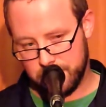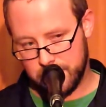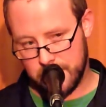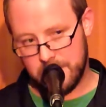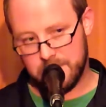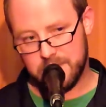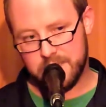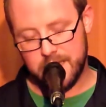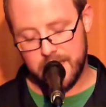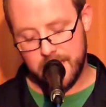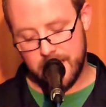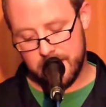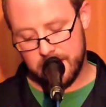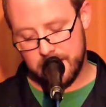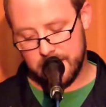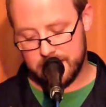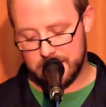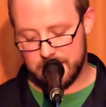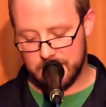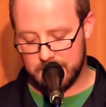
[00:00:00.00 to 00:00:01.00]
I'm saying
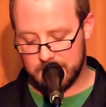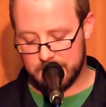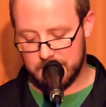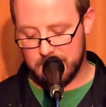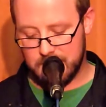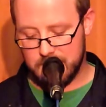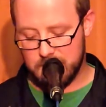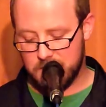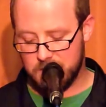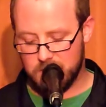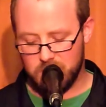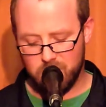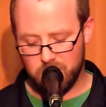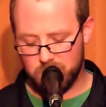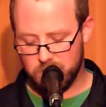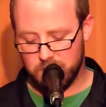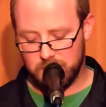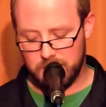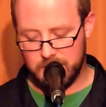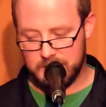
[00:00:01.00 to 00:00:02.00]
this and it's like you're
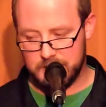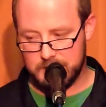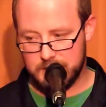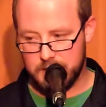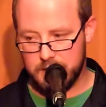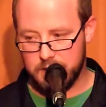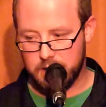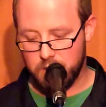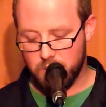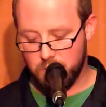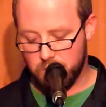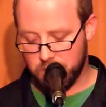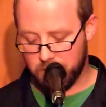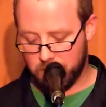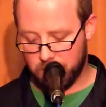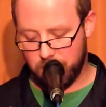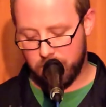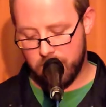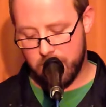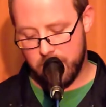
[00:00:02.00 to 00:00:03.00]
not listening, and I want
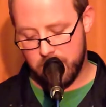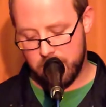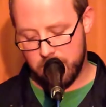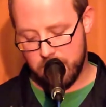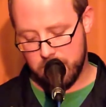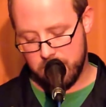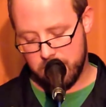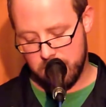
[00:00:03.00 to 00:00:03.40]
to cry.